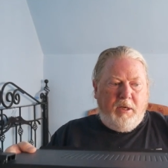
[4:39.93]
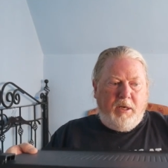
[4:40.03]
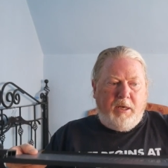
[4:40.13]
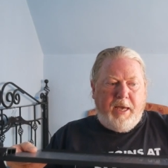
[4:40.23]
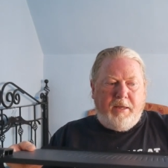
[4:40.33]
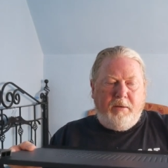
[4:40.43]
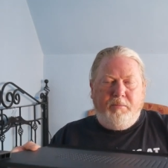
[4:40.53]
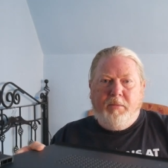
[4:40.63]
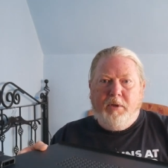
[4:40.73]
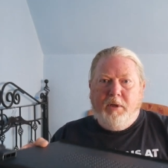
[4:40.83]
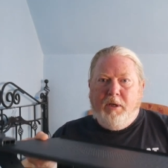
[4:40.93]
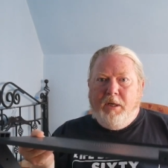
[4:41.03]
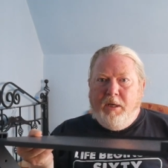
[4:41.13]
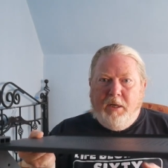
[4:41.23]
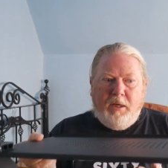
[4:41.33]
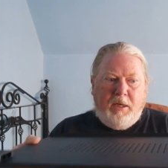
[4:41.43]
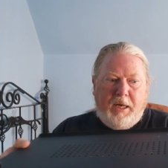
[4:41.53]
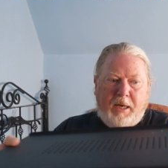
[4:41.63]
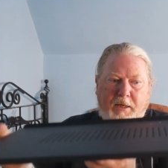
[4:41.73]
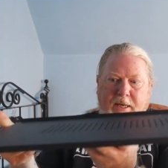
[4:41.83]
and get them
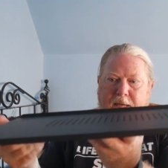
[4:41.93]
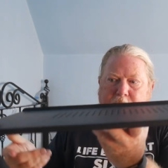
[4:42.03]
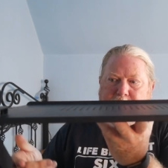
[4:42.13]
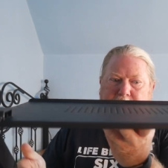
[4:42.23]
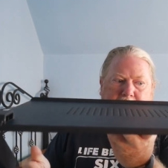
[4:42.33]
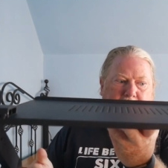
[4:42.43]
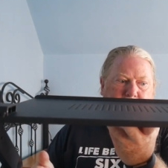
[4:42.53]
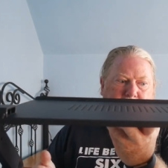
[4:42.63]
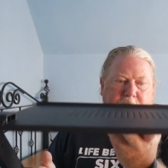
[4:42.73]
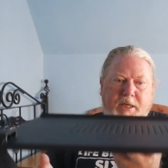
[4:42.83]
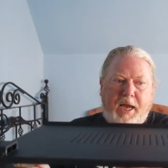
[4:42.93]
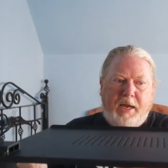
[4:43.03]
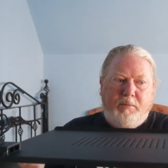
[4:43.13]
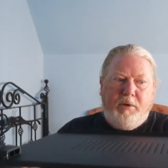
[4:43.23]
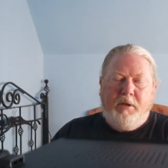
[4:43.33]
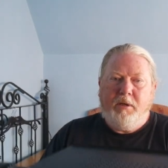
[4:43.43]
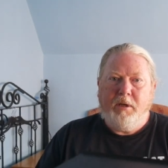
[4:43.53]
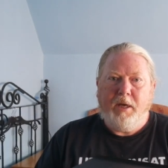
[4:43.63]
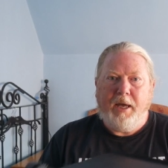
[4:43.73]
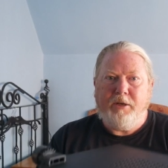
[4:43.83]
uh, get them set up the same
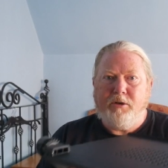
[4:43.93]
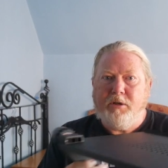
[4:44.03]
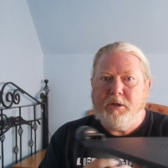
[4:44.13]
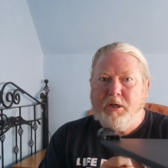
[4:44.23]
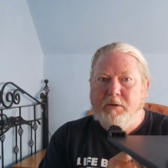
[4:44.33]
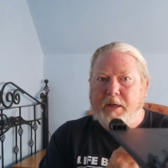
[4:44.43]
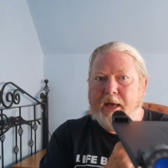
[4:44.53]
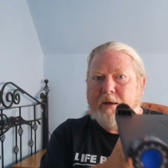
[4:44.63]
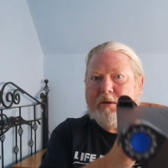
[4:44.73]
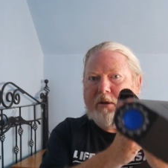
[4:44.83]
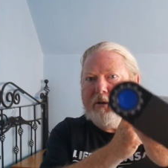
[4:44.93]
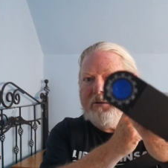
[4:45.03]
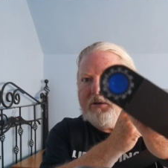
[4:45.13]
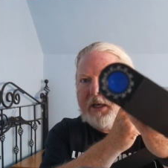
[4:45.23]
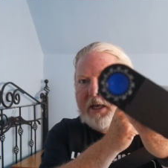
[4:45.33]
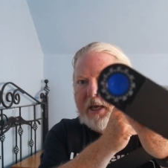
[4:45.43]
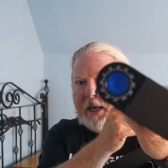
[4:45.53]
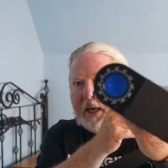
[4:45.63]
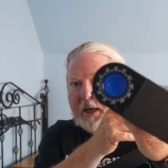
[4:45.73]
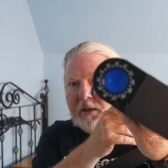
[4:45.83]
and you can do that and you'll see
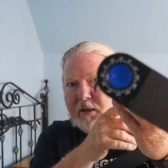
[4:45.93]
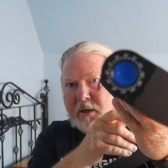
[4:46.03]
here